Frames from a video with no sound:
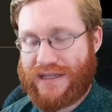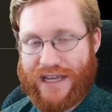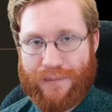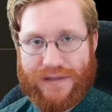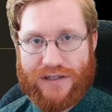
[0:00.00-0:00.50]
been
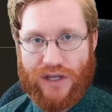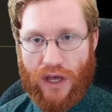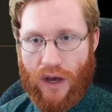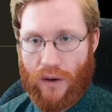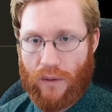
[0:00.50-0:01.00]
tempted to
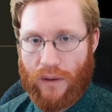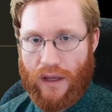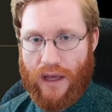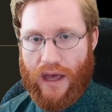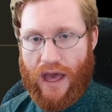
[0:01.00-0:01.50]
go,
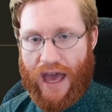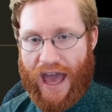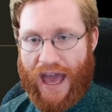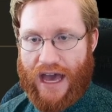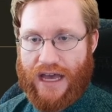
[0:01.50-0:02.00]

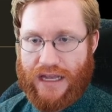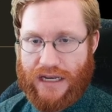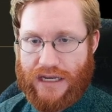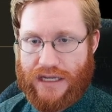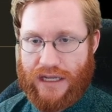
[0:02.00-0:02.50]

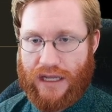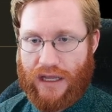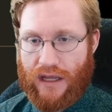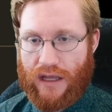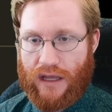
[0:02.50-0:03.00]
and
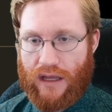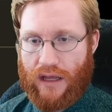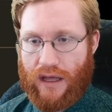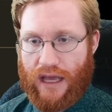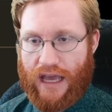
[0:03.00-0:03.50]

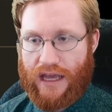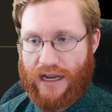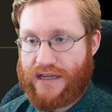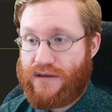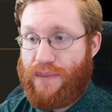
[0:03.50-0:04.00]

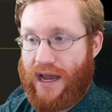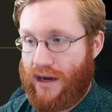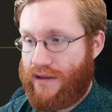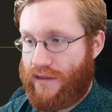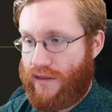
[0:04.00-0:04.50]
it is
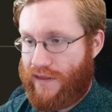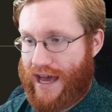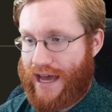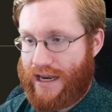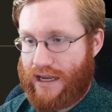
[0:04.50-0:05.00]
apparent
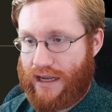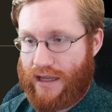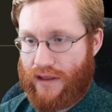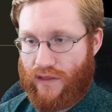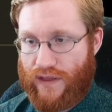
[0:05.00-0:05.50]
that
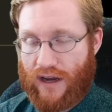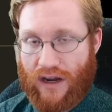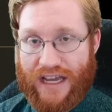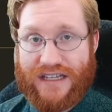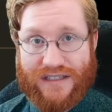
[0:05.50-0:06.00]

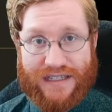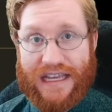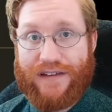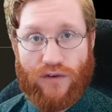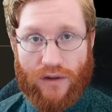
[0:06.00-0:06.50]
there is
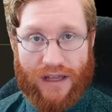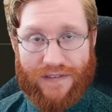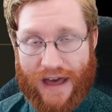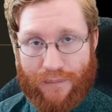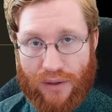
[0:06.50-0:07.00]
evil
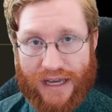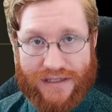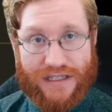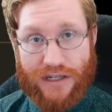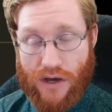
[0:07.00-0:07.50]
in that
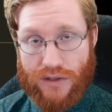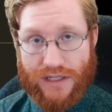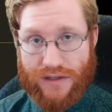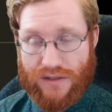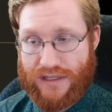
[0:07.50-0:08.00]
place. He knows
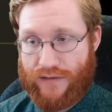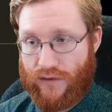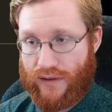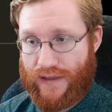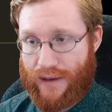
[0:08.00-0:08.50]
that there's
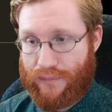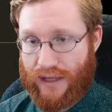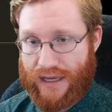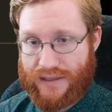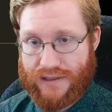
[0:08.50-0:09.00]
evil in that
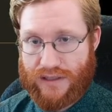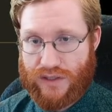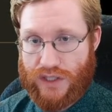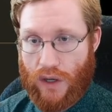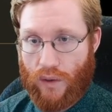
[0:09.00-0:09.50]
place.
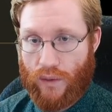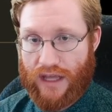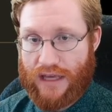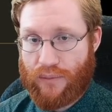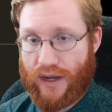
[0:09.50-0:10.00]
So
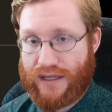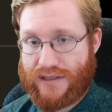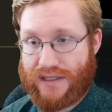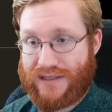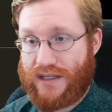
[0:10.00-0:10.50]
he
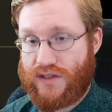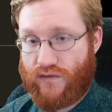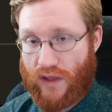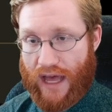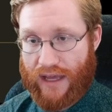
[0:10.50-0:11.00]
brings the Sons
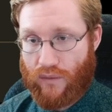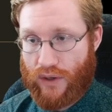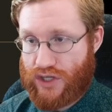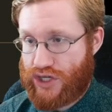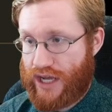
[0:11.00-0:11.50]
of Light,
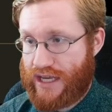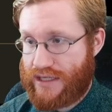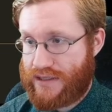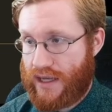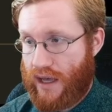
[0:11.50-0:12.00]
which
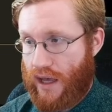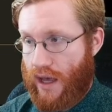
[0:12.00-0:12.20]
is